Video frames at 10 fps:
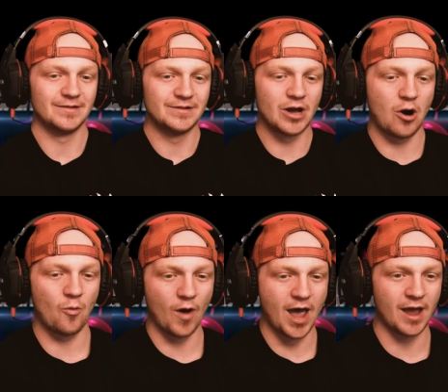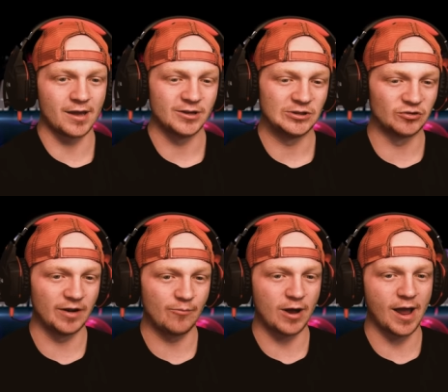No way.
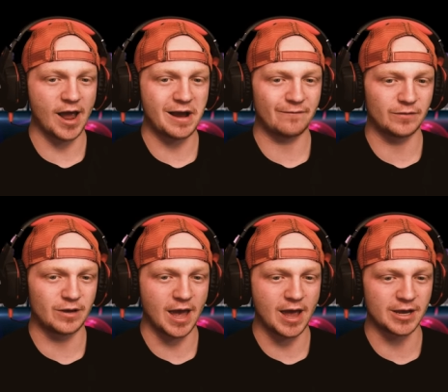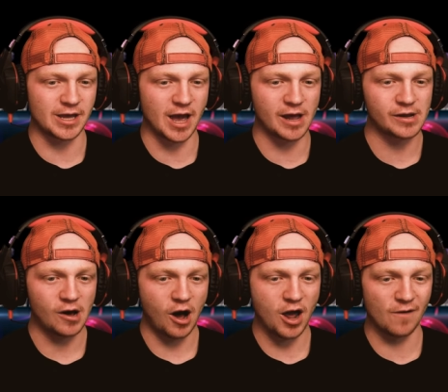Dream went AFK again?
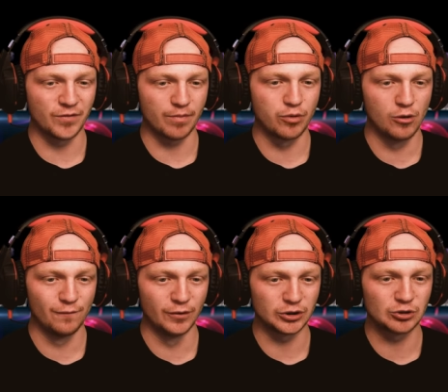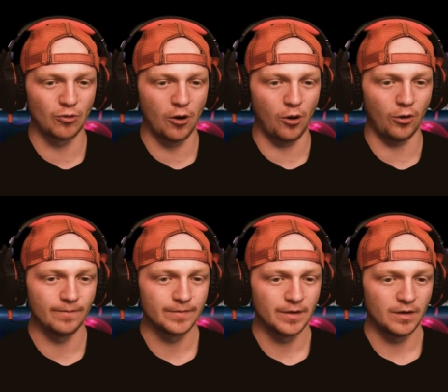I have the perfect troll.
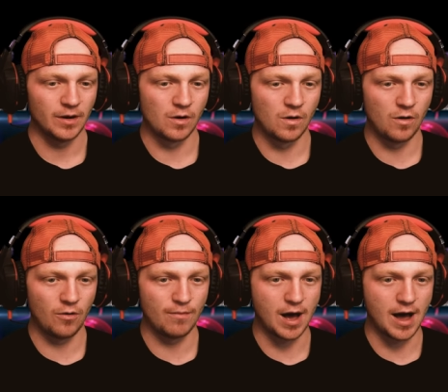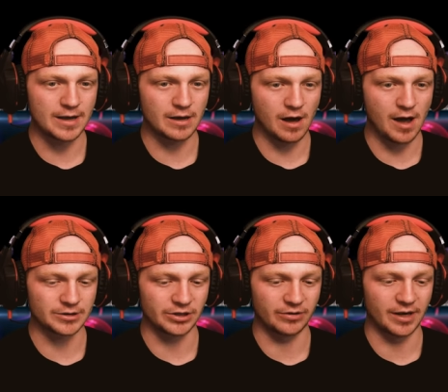Oh my
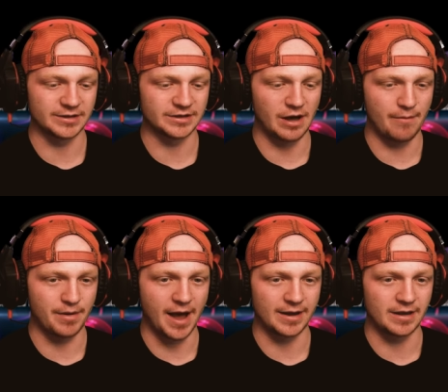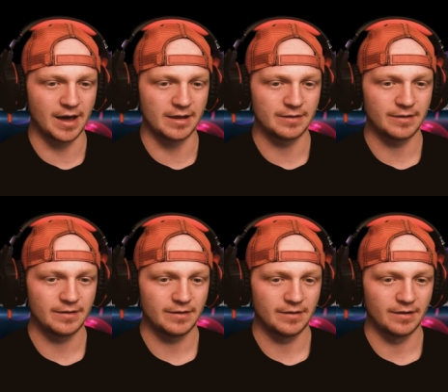gosh. Okay, he's not back yet.
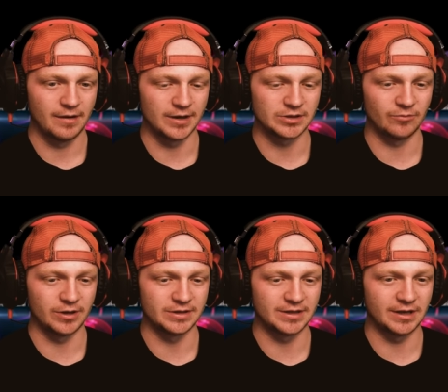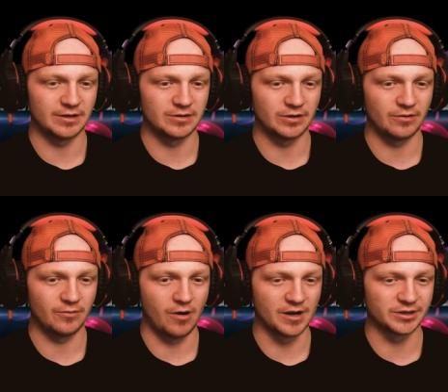All right, so what is he gonna do?
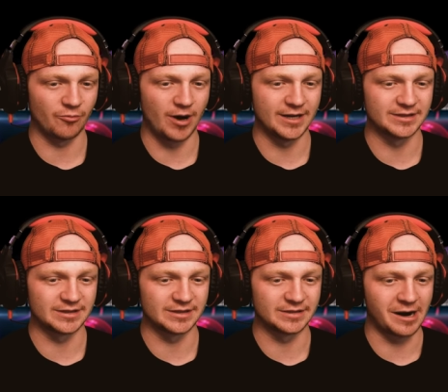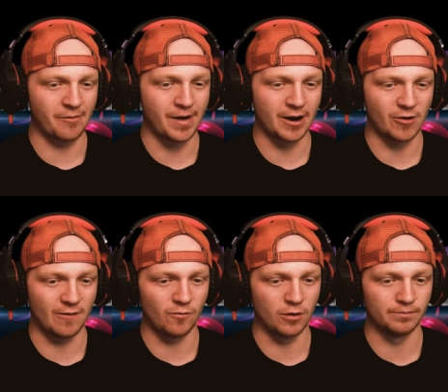Also, why is this entire
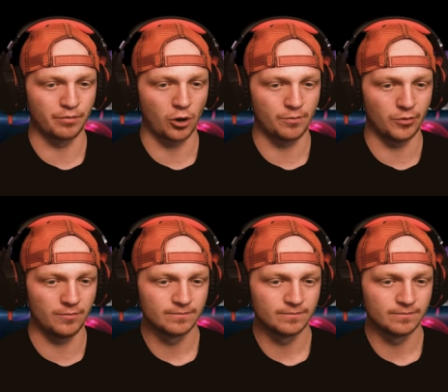Minecraft world purple?